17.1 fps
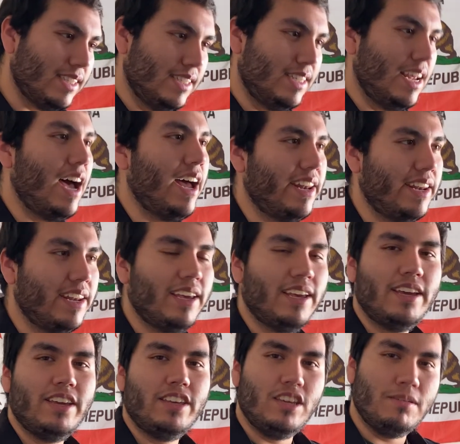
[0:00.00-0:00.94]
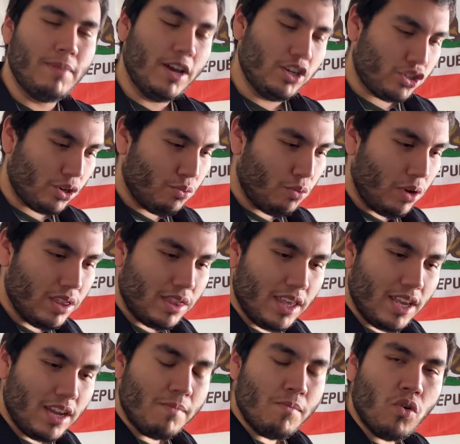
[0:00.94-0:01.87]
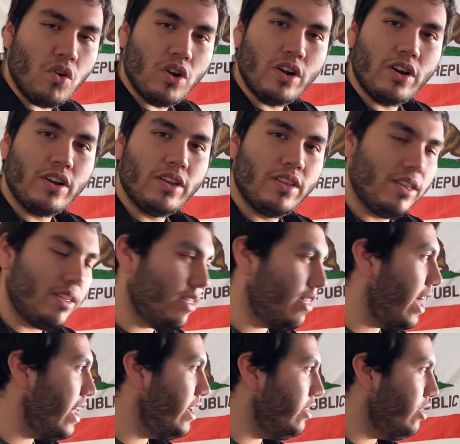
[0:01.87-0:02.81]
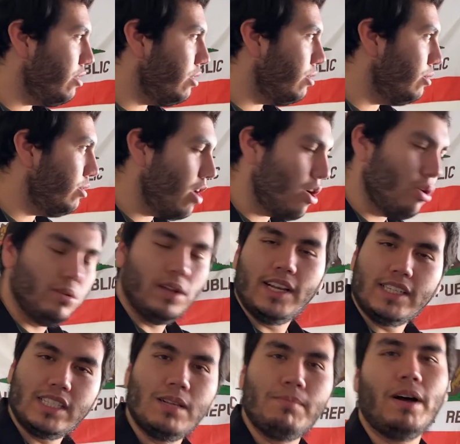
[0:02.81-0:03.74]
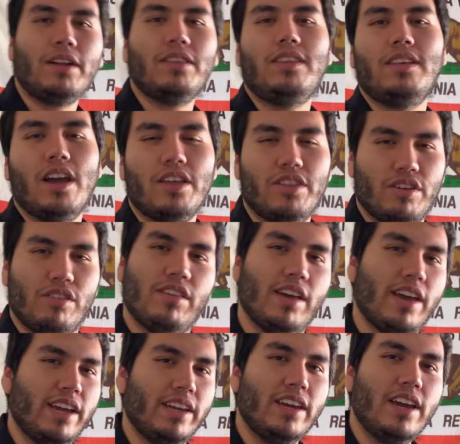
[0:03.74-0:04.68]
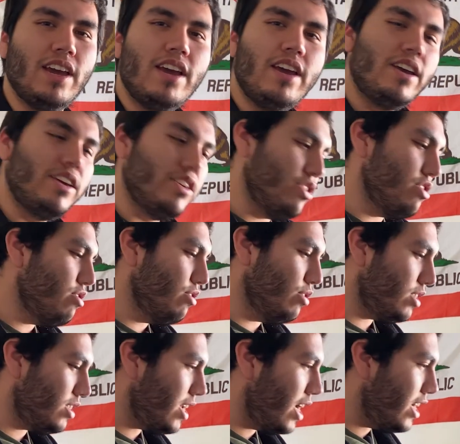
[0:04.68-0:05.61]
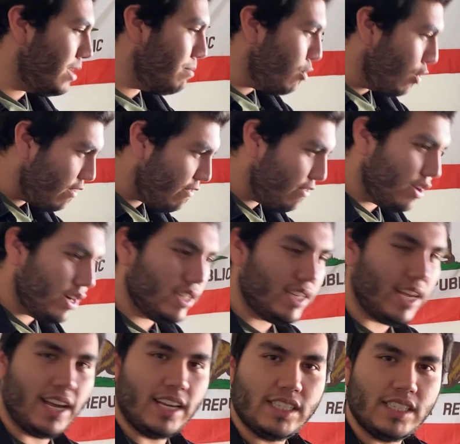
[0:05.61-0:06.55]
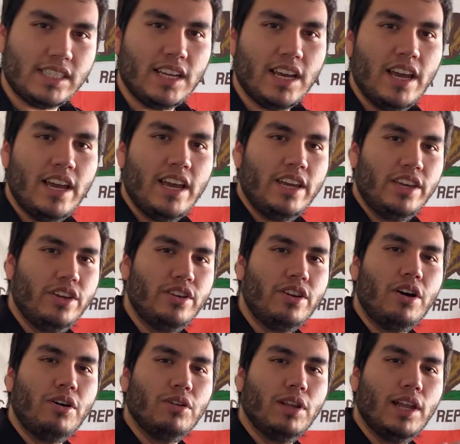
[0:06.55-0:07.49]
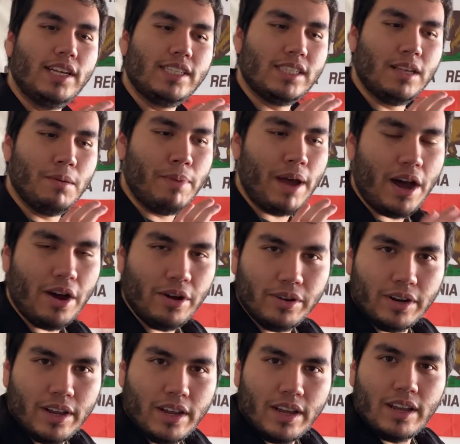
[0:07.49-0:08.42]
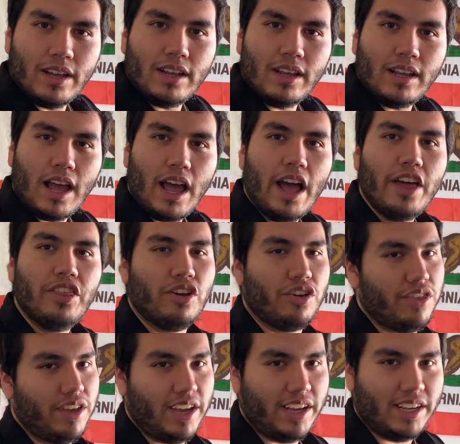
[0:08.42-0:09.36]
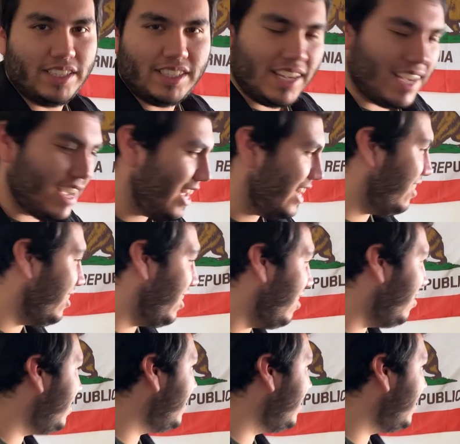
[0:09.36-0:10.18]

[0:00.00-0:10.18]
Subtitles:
done. You measure one thing more, then you know less about the other thing. You study more for a test, you know less about other things. I don't know.